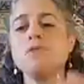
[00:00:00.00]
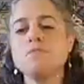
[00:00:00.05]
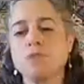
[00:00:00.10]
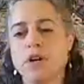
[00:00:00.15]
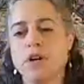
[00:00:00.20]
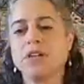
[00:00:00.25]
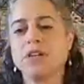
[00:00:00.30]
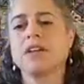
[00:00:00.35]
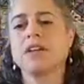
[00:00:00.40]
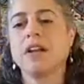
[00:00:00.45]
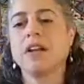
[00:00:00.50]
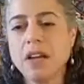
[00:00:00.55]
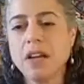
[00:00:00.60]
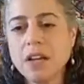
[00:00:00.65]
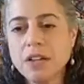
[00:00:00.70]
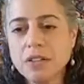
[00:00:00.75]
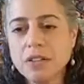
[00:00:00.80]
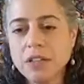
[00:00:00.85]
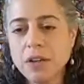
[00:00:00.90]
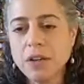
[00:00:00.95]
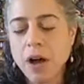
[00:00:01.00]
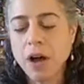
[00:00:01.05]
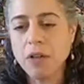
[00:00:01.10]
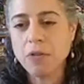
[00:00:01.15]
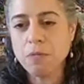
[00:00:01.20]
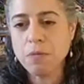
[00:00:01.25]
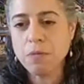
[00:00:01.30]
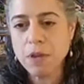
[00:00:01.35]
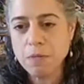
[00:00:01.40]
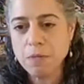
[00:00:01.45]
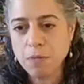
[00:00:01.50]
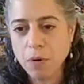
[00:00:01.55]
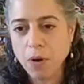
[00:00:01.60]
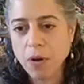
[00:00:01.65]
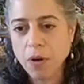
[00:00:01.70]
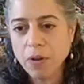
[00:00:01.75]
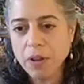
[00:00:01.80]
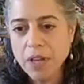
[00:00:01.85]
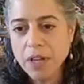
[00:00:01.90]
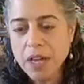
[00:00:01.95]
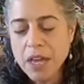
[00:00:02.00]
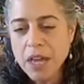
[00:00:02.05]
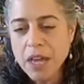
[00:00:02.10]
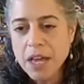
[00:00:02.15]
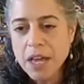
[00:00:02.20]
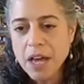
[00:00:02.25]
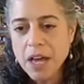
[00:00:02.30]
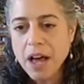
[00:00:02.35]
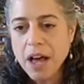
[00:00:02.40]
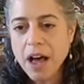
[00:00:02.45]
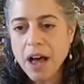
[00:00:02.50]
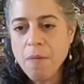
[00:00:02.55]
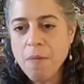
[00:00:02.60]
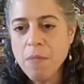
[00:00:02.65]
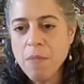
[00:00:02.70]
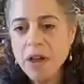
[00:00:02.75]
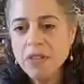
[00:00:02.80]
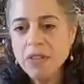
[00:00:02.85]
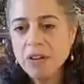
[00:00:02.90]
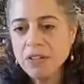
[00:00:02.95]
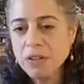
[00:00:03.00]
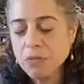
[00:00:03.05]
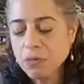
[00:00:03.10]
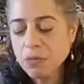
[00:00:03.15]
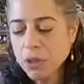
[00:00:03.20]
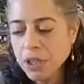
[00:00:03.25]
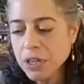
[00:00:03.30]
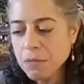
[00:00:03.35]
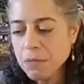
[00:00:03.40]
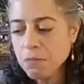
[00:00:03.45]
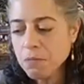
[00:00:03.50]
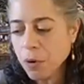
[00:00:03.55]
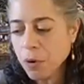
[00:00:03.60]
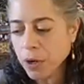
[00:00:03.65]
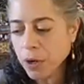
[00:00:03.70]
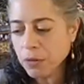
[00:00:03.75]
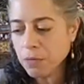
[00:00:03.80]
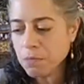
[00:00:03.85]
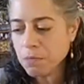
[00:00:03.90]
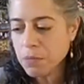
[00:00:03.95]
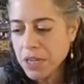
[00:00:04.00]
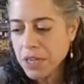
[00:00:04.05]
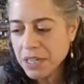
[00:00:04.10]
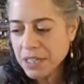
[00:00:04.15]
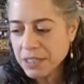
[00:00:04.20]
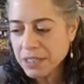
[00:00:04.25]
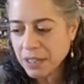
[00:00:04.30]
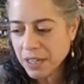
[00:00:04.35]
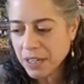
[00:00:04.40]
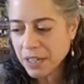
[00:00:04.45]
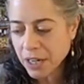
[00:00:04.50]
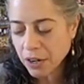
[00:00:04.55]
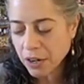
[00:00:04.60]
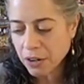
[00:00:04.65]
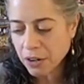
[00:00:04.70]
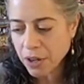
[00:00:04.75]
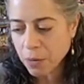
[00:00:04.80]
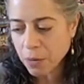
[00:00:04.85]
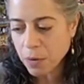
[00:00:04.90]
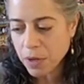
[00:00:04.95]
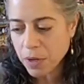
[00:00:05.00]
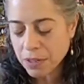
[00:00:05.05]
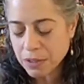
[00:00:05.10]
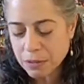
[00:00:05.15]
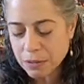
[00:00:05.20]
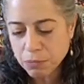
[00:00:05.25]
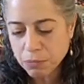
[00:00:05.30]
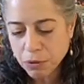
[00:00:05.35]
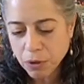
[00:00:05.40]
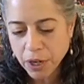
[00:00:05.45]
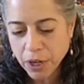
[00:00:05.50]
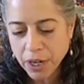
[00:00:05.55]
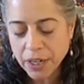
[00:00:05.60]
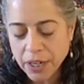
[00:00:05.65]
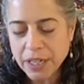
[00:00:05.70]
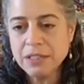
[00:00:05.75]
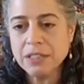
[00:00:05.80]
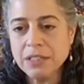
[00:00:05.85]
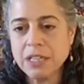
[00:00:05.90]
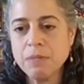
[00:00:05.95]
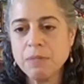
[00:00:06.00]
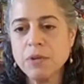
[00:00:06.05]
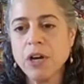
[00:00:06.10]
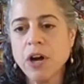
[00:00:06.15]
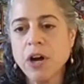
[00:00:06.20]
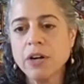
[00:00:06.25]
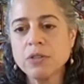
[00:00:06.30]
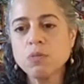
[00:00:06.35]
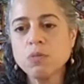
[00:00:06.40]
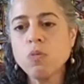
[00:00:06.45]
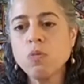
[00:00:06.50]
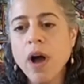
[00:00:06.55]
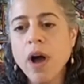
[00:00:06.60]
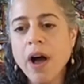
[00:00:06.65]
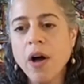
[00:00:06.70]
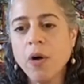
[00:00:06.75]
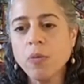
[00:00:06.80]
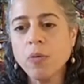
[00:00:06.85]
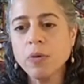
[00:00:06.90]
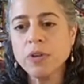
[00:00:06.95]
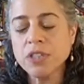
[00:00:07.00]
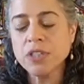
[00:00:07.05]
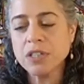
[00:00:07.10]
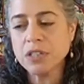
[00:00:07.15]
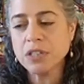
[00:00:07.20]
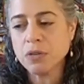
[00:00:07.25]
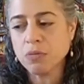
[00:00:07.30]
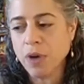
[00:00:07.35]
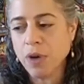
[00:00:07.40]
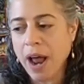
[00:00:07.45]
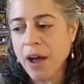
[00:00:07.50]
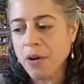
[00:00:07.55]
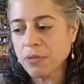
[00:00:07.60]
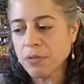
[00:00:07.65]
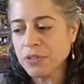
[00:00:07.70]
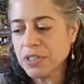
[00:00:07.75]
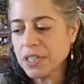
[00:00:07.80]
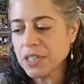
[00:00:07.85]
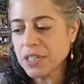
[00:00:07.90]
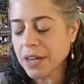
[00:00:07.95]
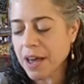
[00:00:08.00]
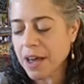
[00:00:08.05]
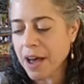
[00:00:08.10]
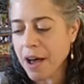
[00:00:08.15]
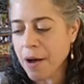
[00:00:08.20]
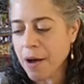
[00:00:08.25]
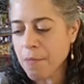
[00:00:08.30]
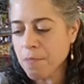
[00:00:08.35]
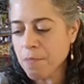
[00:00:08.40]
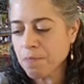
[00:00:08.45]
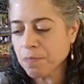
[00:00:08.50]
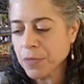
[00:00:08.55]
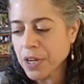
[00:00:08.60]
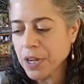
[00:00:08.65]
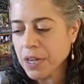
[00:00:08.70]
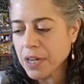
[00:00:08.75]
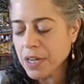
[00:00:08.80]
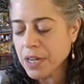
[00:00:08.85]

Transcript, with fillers: be present to other people. Um, and there's a really important piece in here that we explore in CBR as well, which is around um,